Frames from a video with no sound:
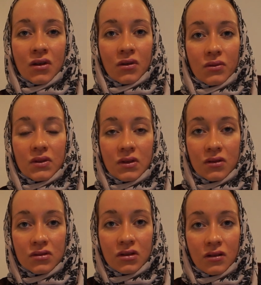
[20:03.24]
know,
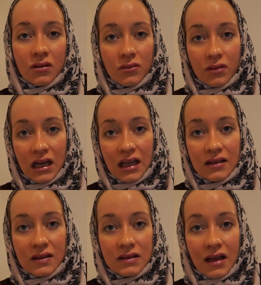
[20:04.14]
social
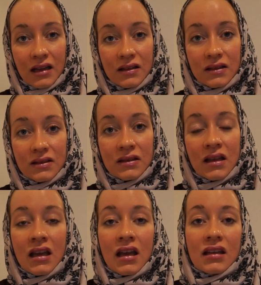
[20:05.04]
related sciences,
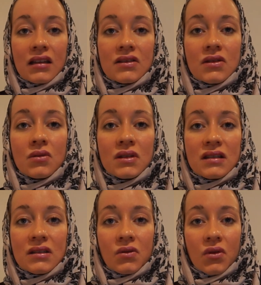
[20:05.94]
there's always
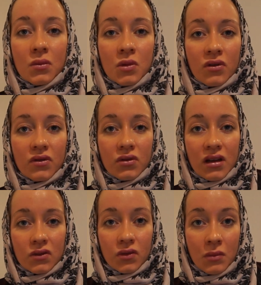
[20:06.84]
this form of
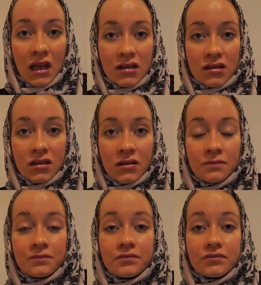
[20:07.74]
transformation
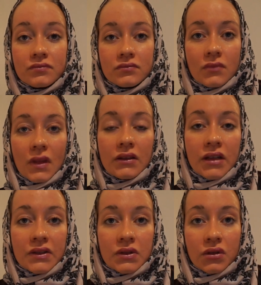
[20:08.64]

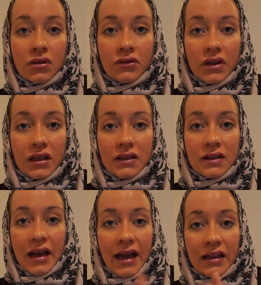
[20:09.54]
that sort of is
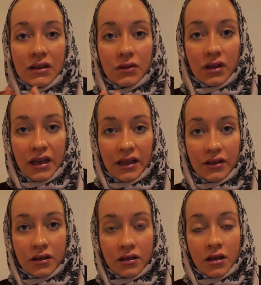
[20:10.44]
adding
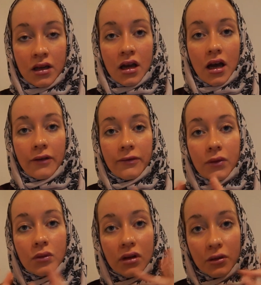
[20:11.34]
together a
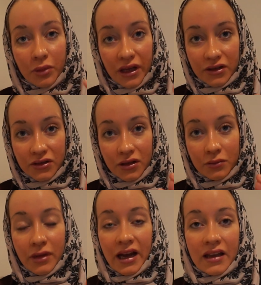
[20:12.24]
fuller picture
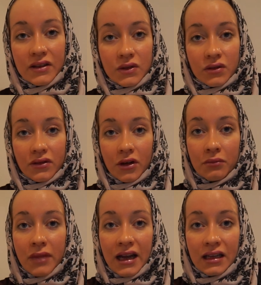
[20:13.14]
by sort of
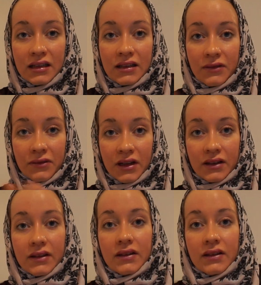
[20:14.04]
combining different